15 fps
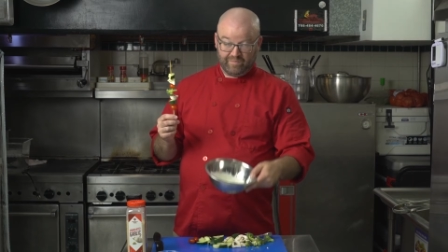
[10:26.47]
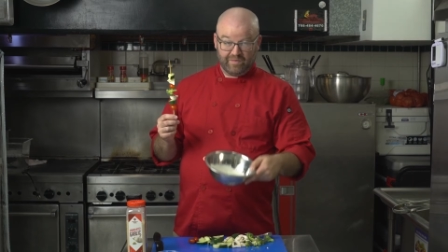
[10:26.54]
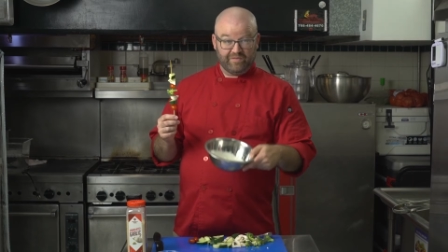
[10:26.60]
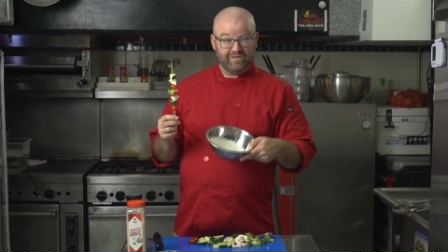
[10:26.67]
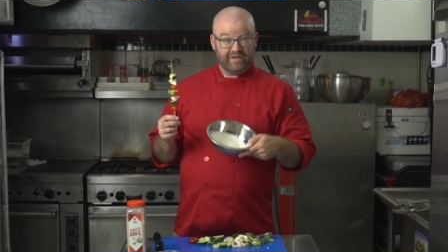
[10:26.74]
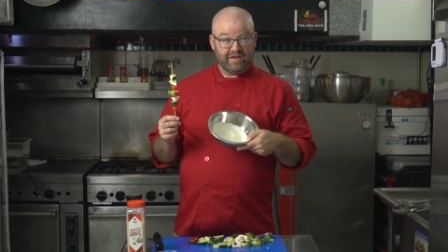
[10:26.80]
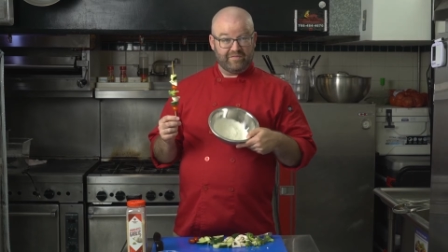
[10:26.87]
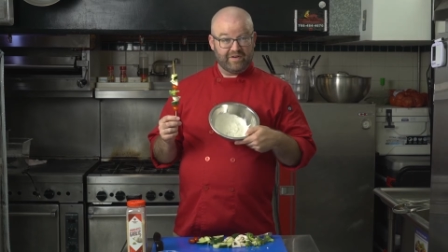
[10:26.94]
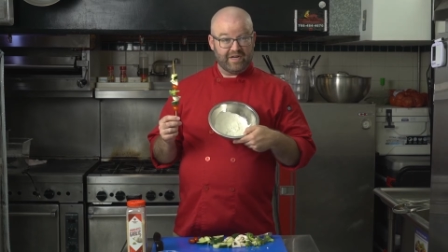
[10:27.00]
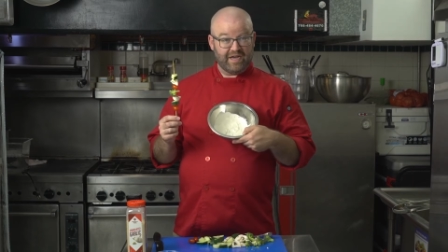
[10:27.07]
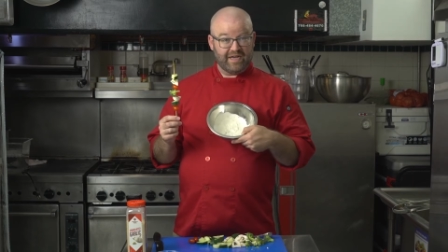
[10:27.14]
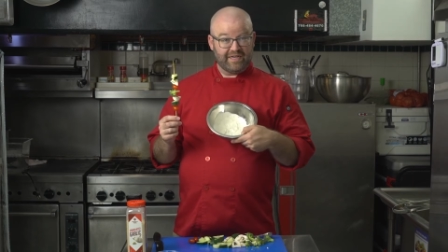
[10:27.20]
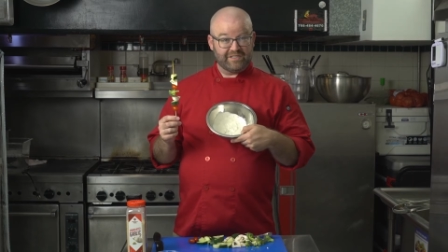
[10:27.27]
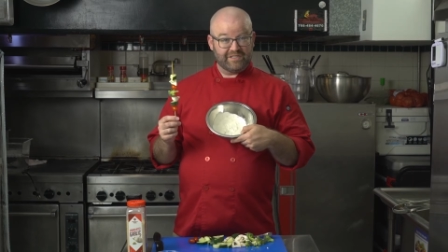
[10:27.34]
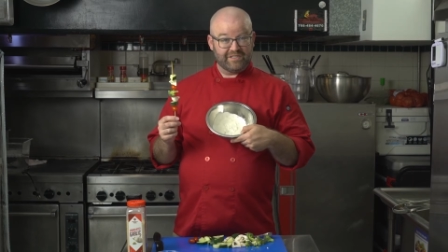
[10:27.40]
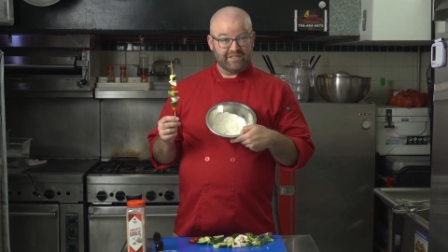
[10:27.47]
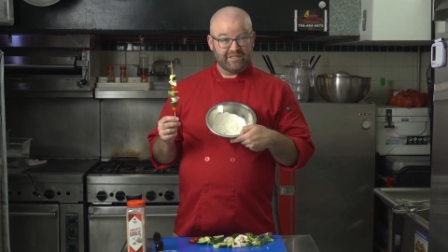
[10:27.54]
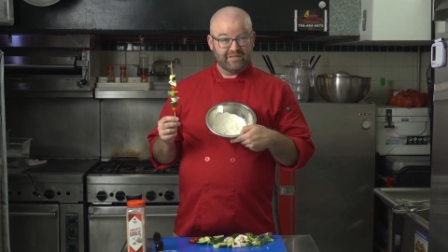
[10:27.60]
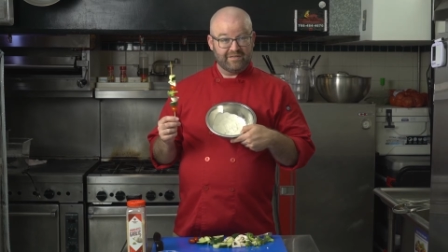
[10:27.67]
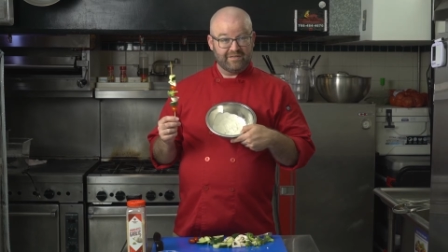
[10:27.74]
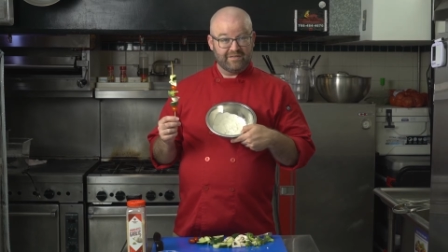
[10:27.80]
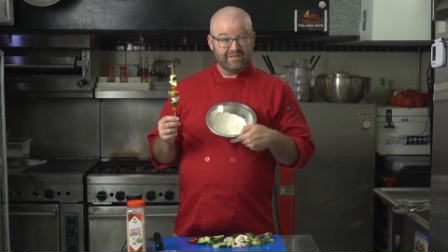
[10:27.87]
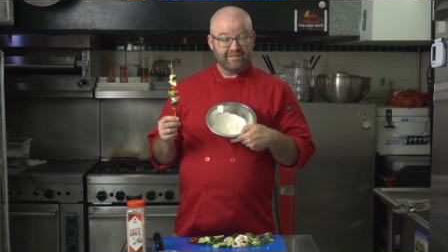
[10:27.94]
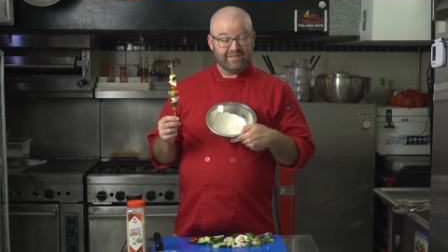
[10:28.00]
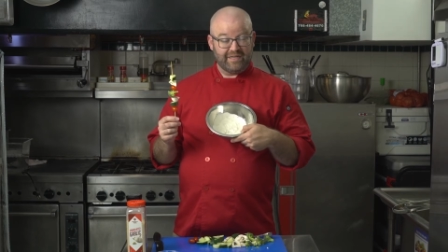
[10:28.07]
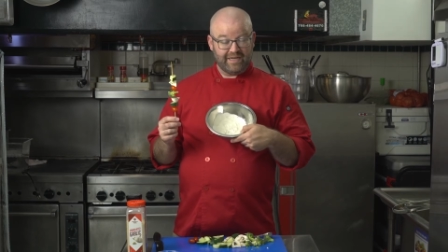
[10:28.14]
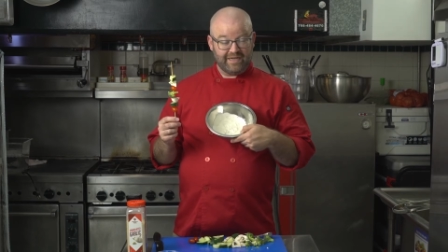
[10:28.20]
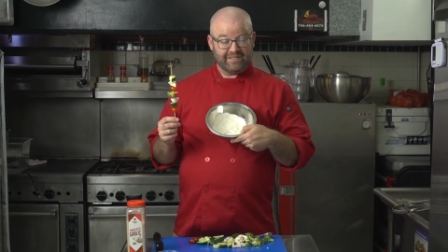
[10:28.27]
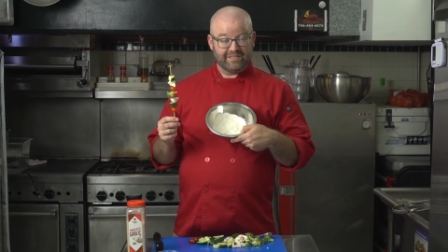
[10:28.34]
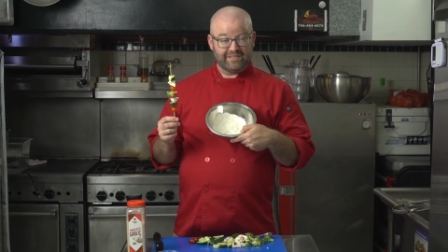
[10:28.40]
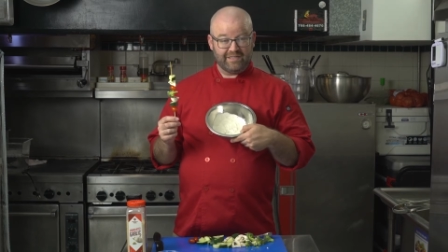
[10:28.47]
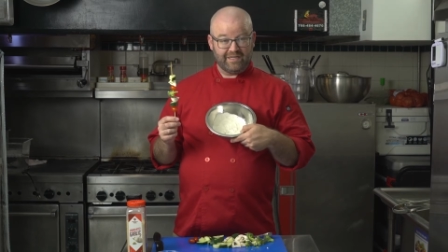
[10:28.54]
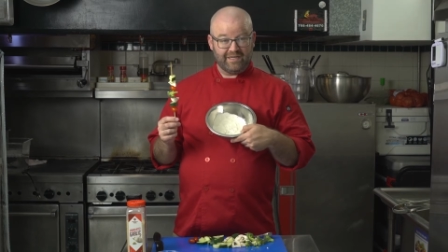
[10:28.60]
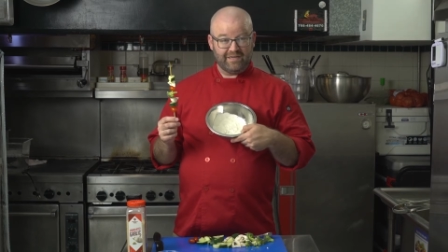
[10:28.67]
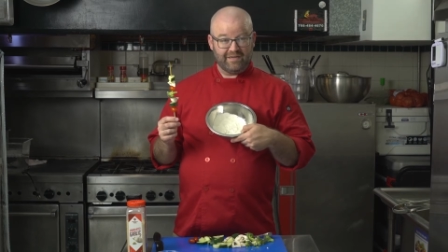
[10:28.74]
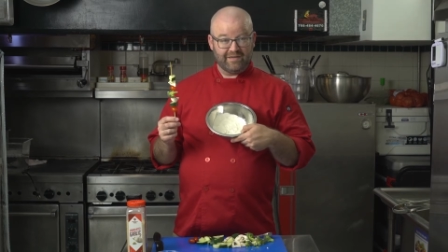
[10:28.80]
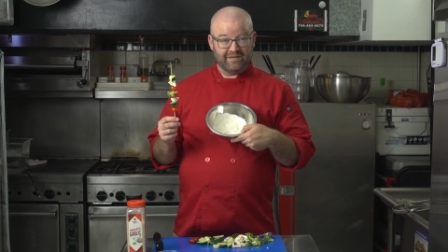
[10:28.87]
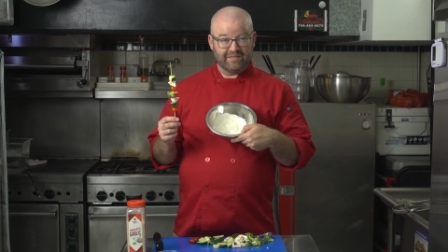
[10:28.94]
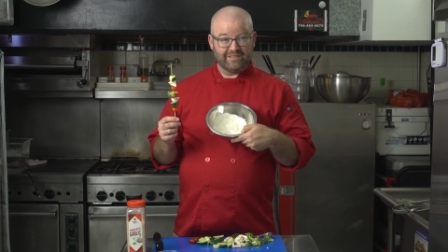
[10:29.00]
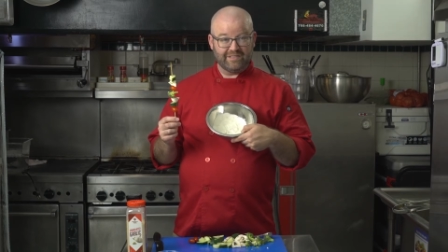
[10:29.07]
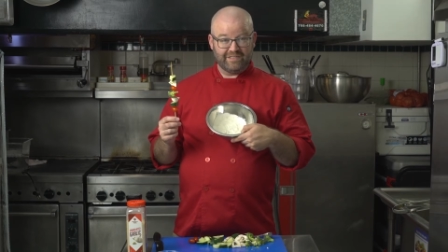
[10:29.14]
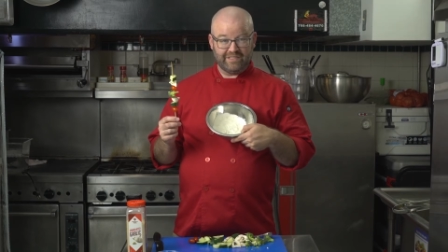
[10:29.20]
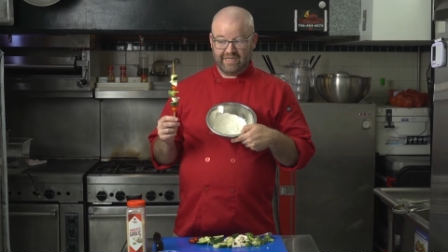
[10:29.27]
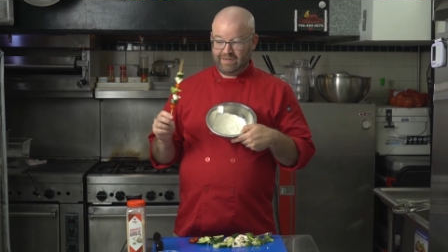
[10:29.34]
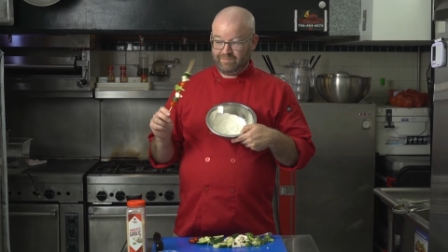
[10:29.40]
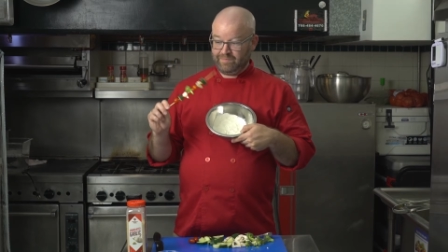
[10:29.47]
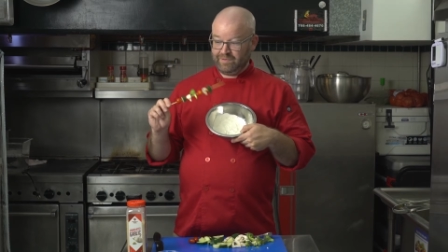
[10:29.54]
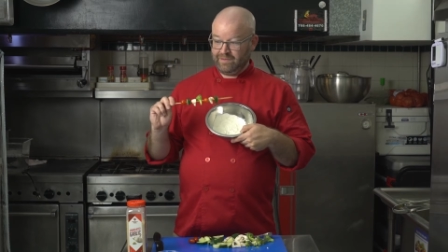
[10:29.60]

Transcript: if you have a nice, tasty dip,